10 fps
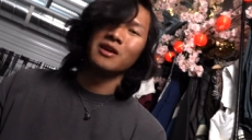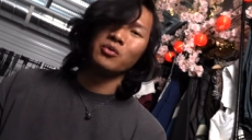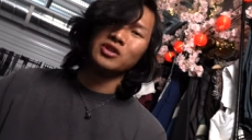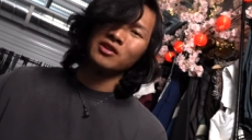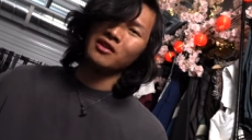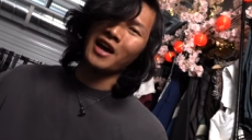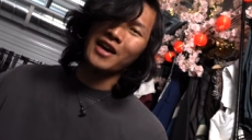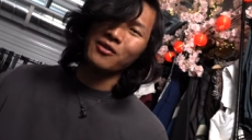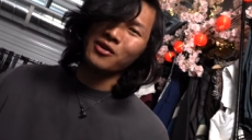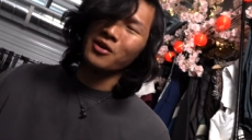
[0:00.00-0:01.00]
in return.
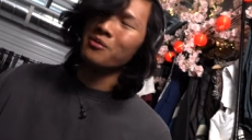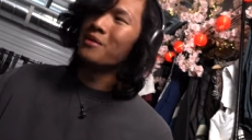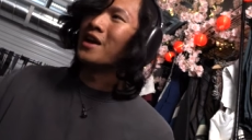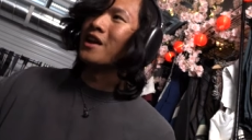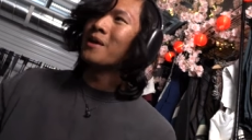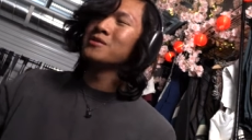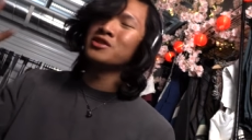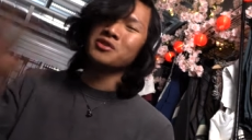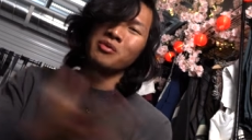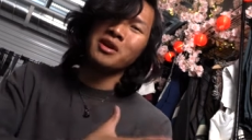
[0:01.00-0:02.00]
I don't know, man. I'm
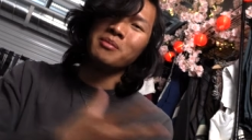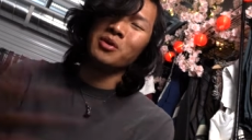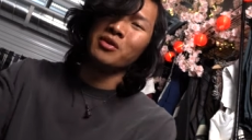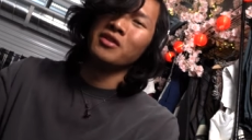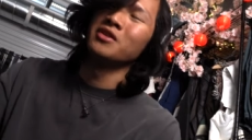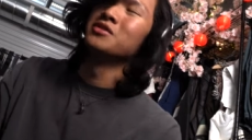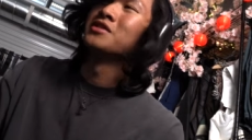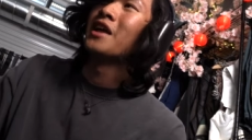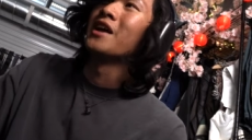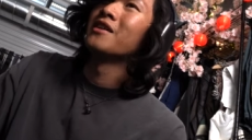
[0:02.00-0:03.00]
just don't want to be one of
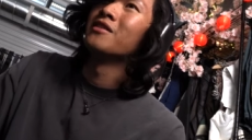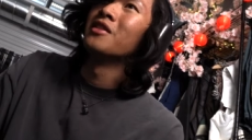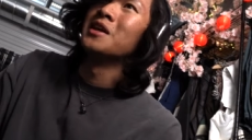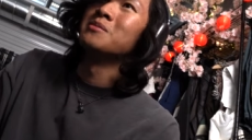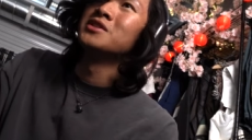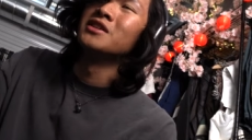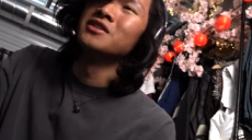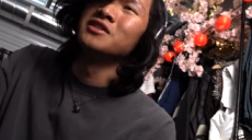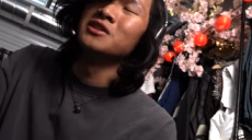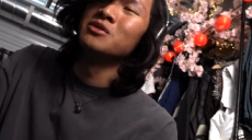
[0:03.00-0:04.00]
those like lame
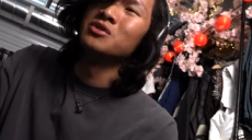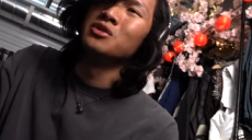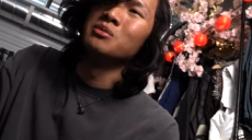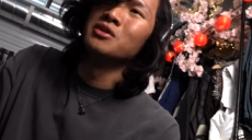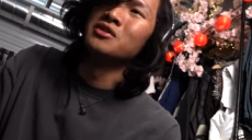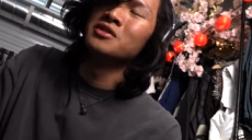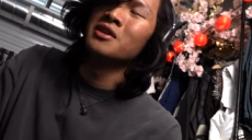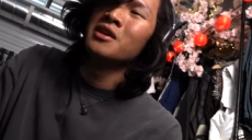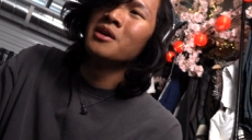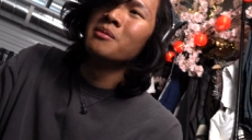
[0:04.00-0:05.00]
salesy YouTubers,
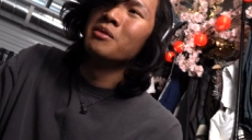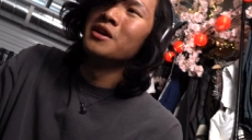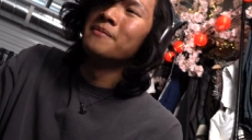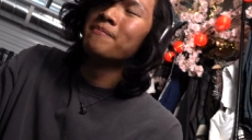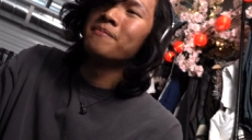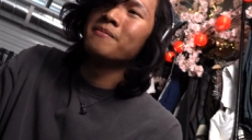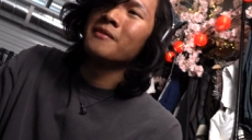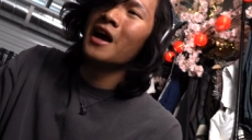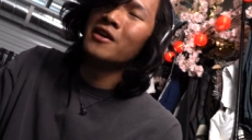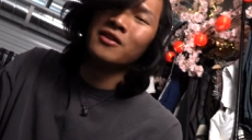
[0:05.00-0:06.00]
but
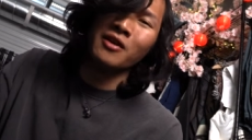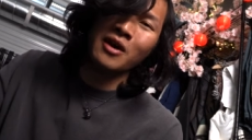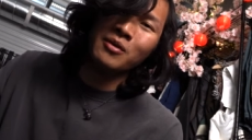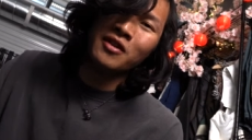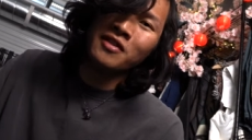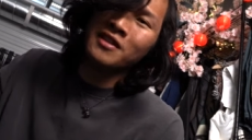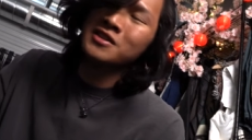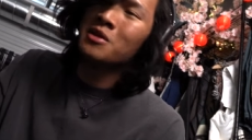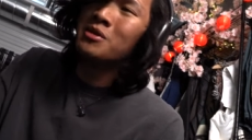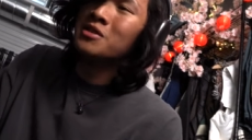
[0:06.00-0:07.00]
I don't know, I really think
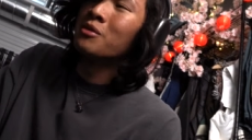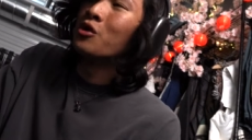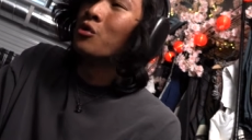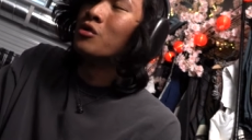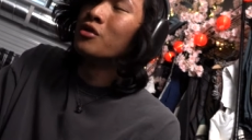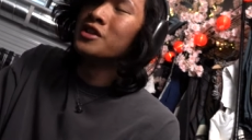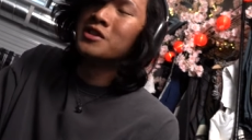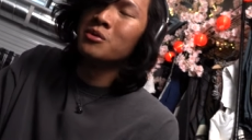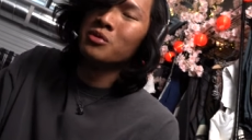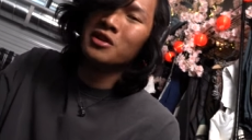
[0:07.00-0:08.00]
this could be something cool.
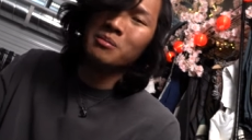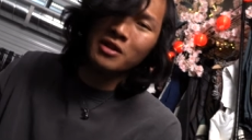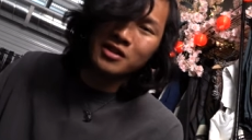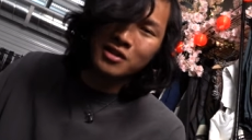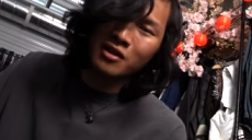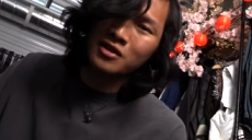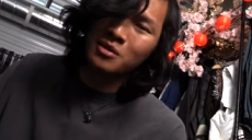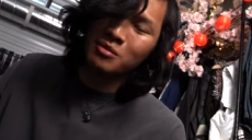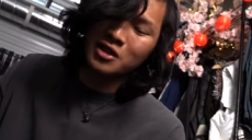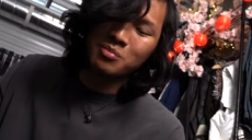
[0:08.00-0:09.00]
This could really be the start of
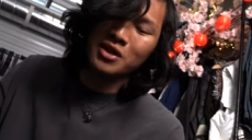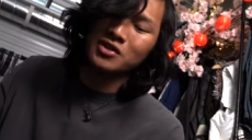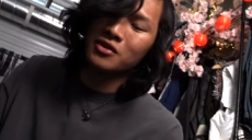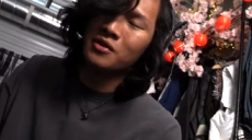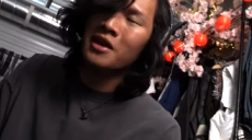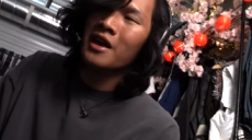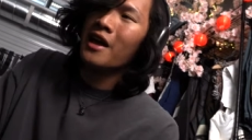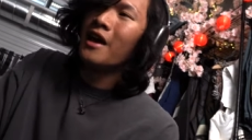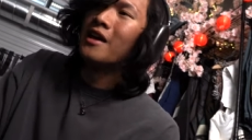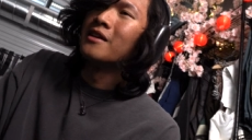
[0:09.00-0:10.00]
something special.
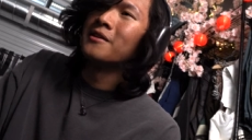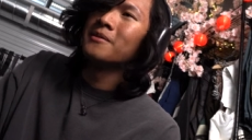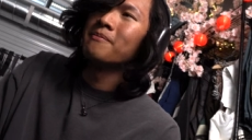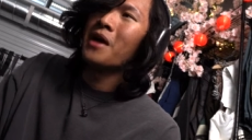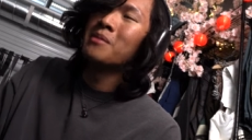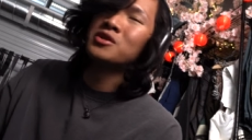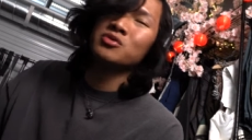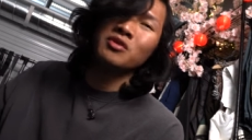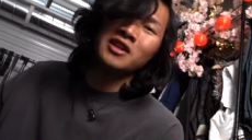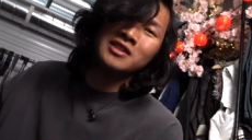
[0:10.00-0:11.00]
And I'm
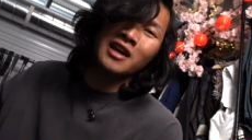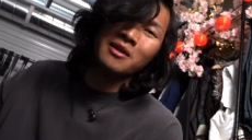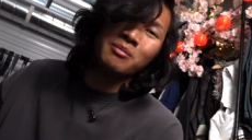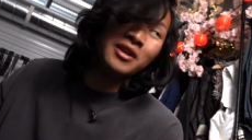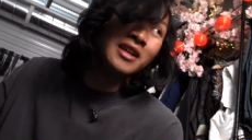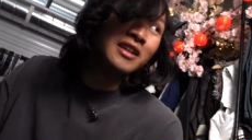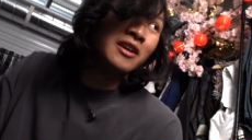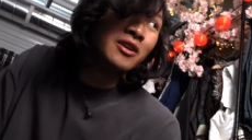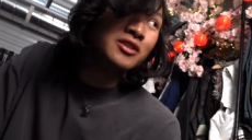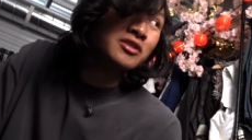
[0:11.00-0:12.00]
just really excited. Being in
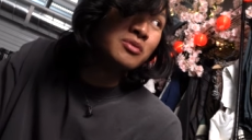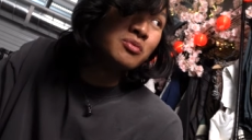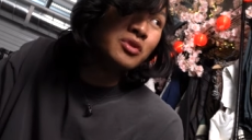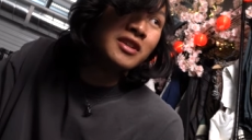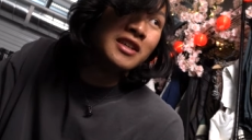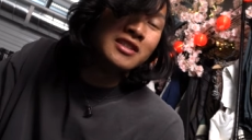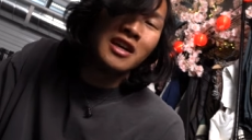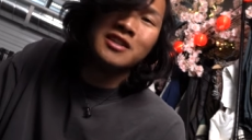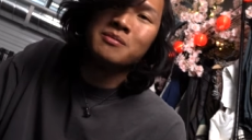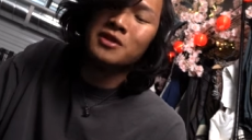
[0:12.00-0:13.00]
here just really
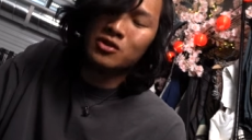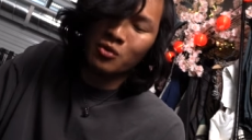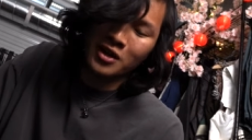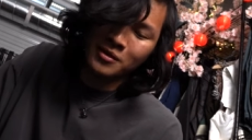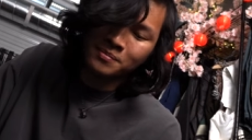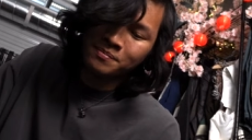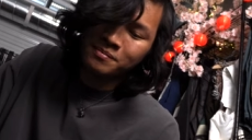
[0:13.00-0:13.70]
excites me as well.